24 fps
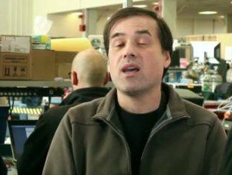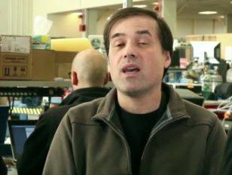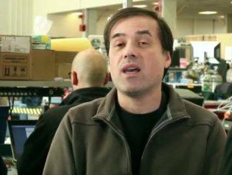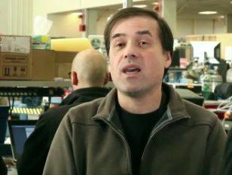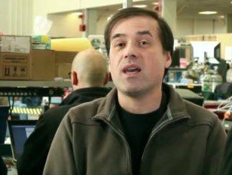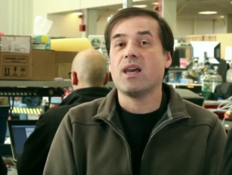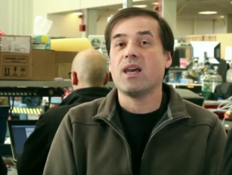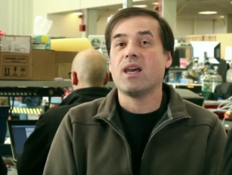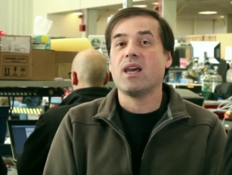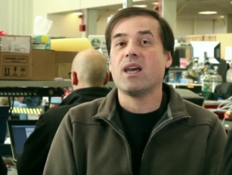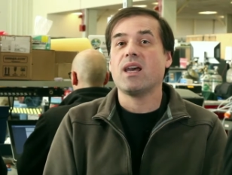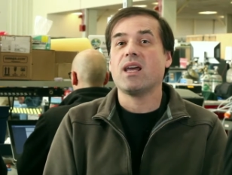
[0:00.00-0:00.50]

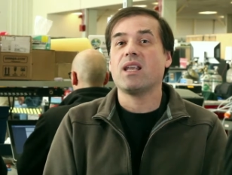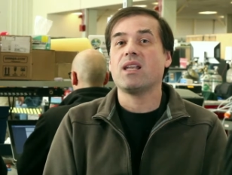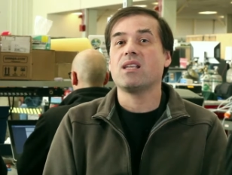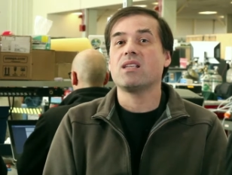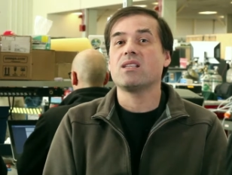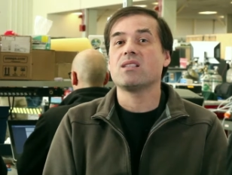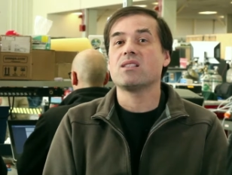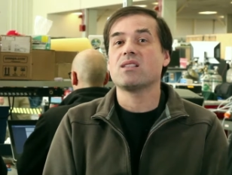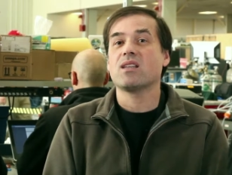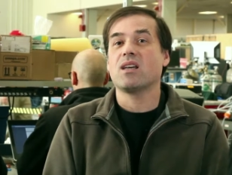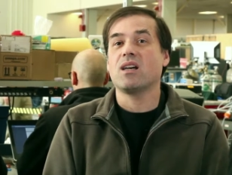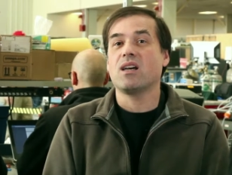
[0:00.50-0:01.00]

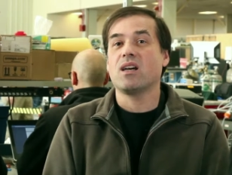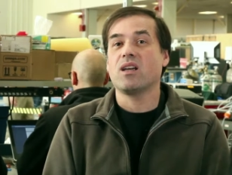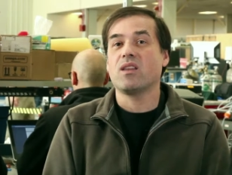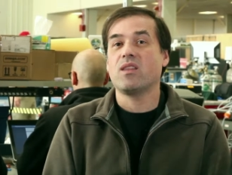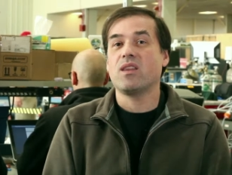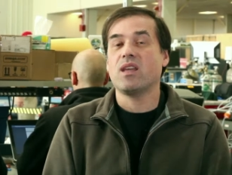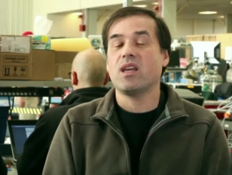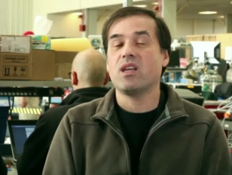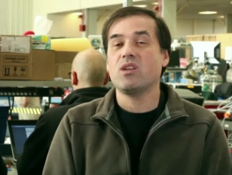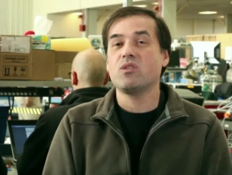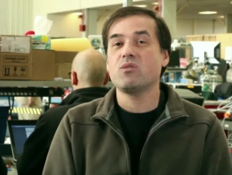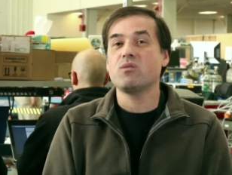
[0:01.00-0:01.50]
and uh,
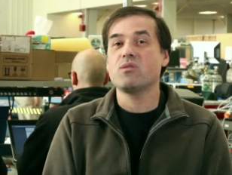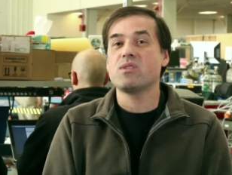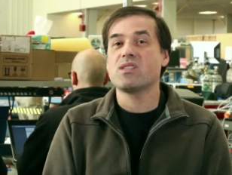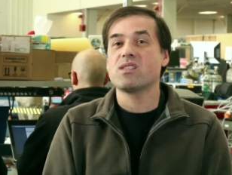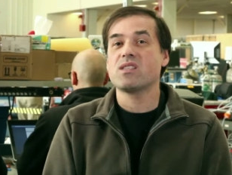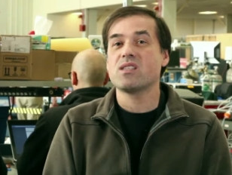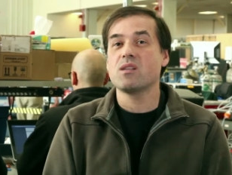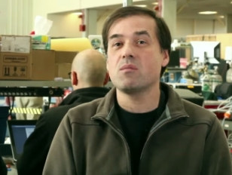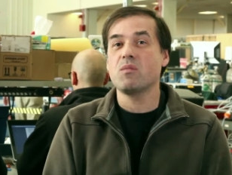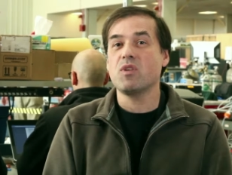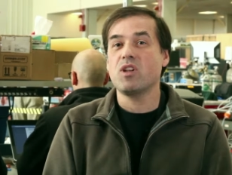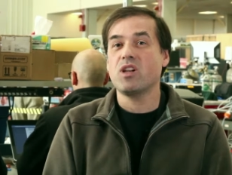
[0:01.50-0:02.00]
they do
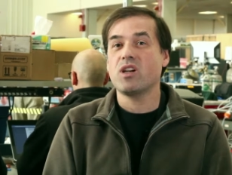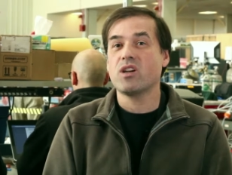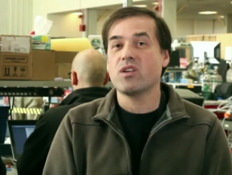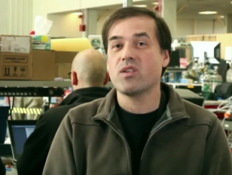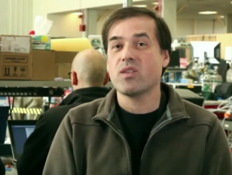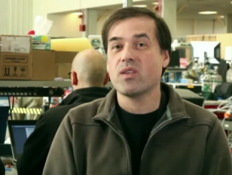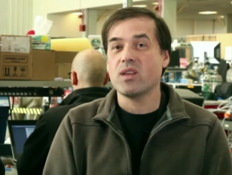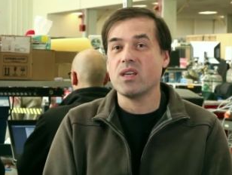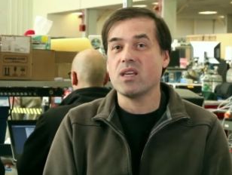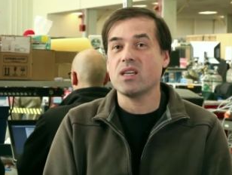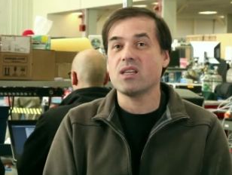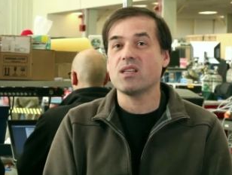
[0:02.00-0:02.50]
similar
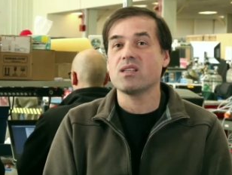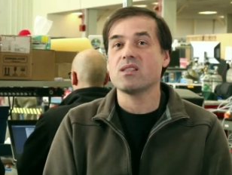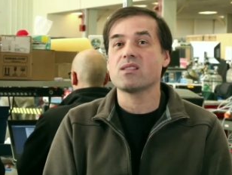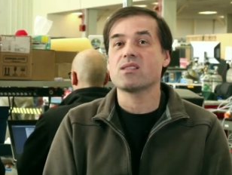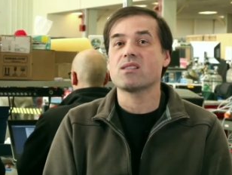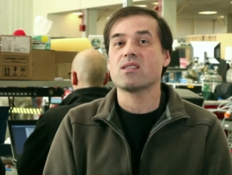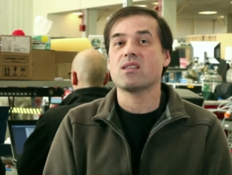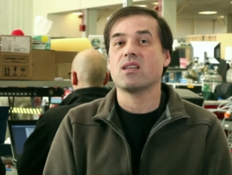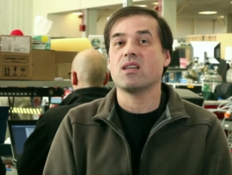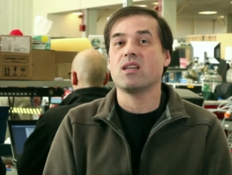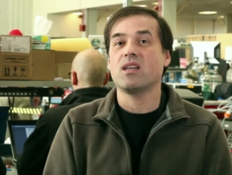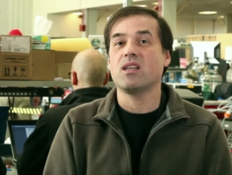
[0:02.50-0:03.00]

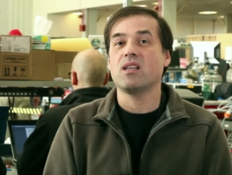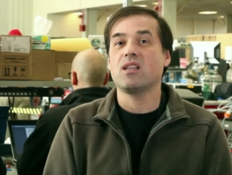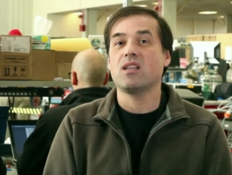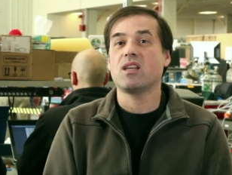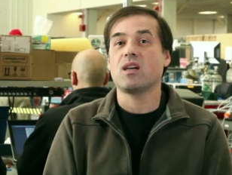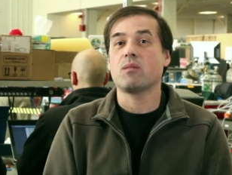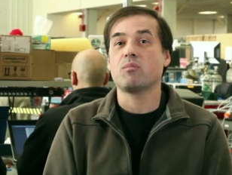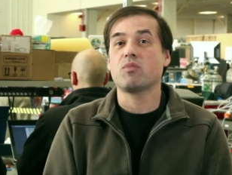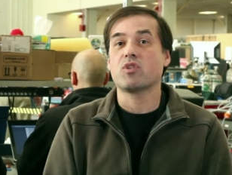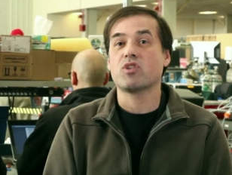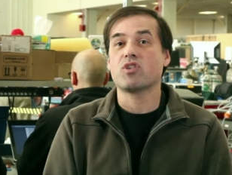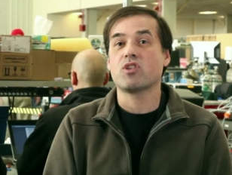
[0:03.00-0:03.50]
things in the
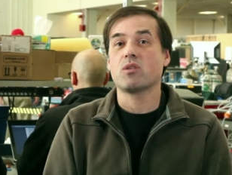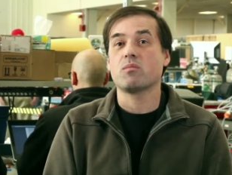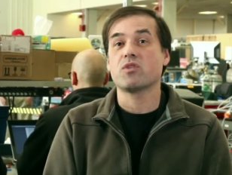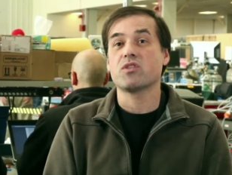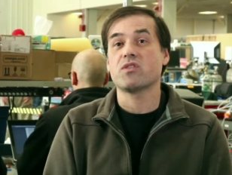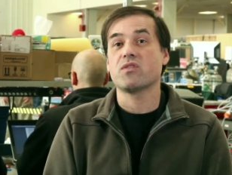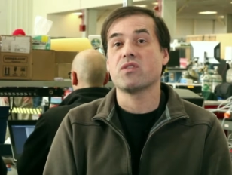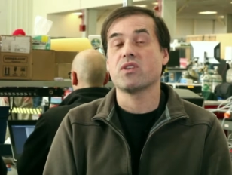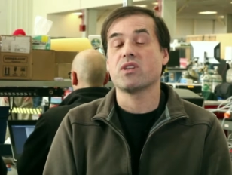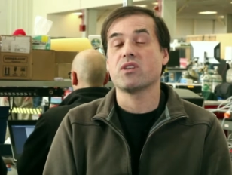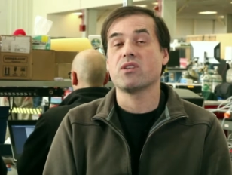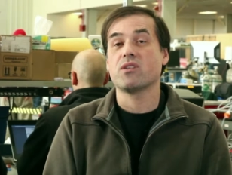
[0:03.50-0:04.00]
upper
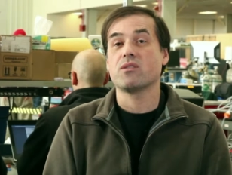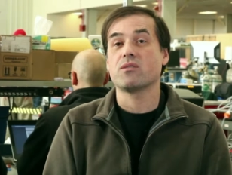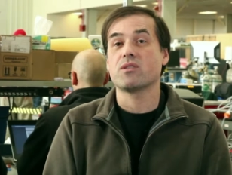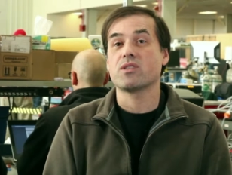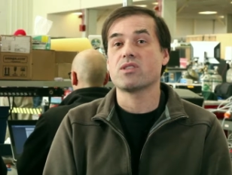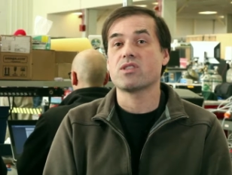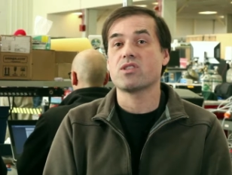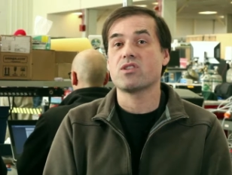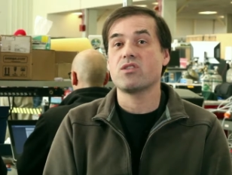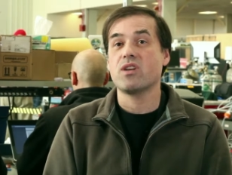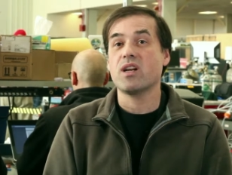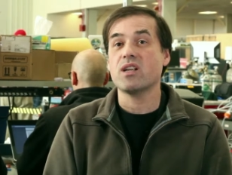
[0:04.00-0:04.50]
troposphere and lower
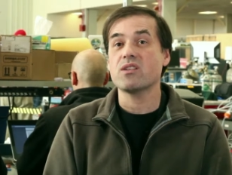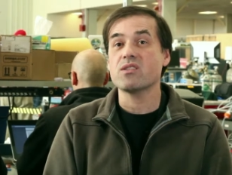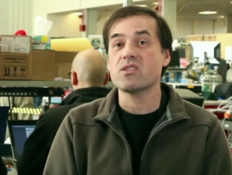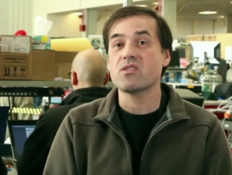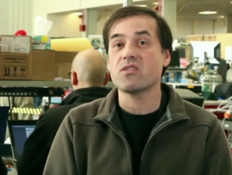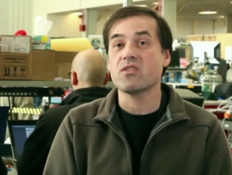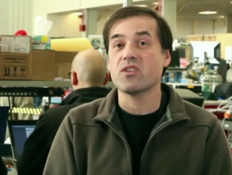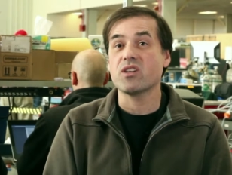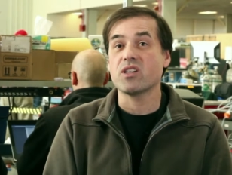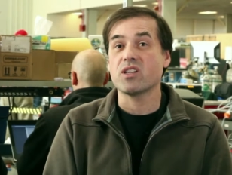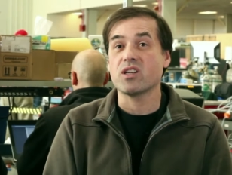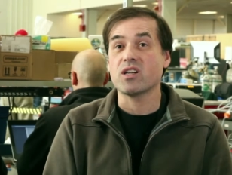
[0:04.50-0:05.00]

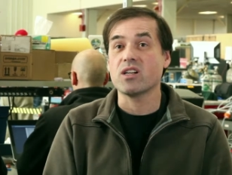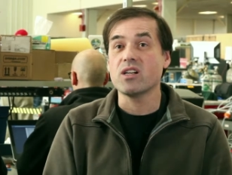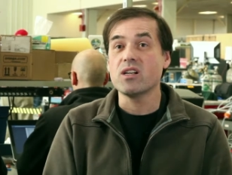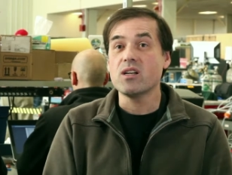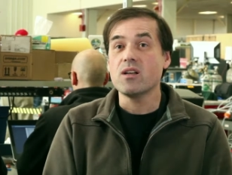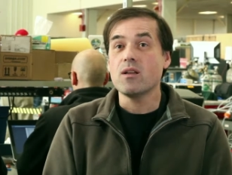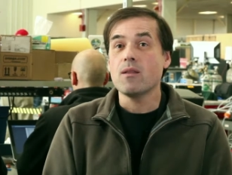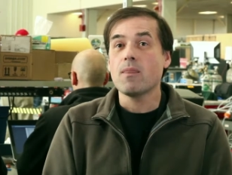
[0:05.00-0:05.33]
stratosphere,